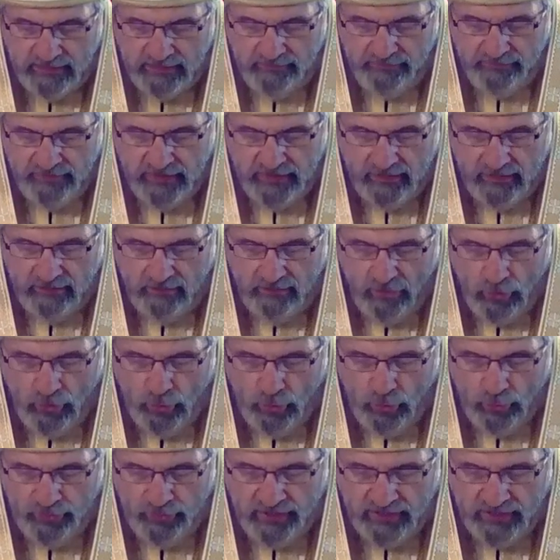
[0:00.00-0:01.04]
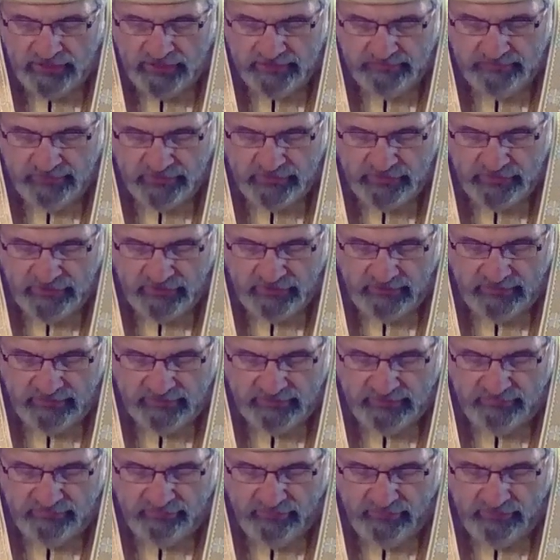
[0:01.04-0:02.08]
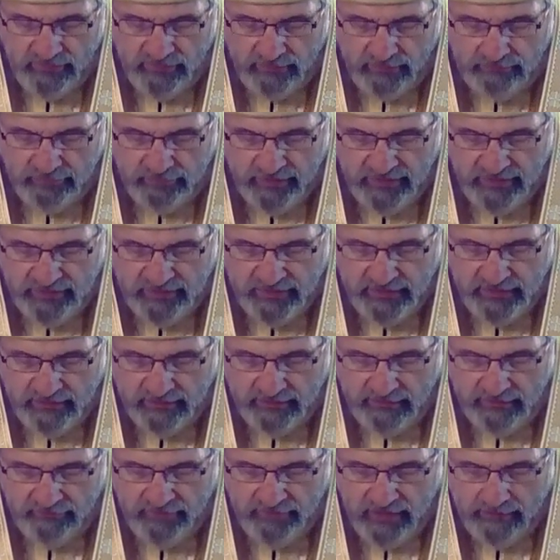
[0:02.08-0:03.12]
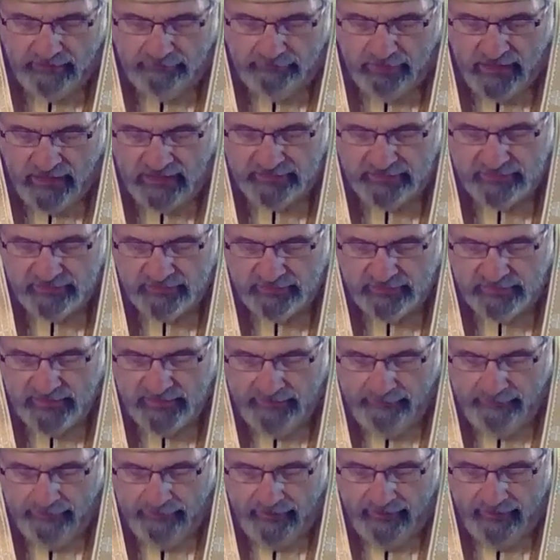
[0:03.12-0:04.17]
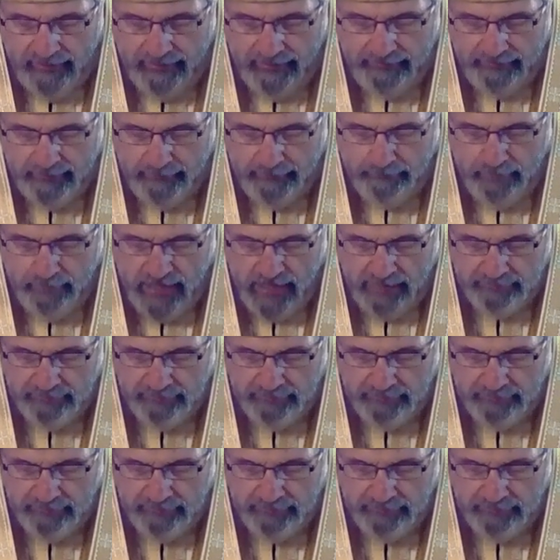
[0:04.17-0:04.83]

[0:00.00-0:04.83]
of the New Testament Church through the preaching of the apostles and the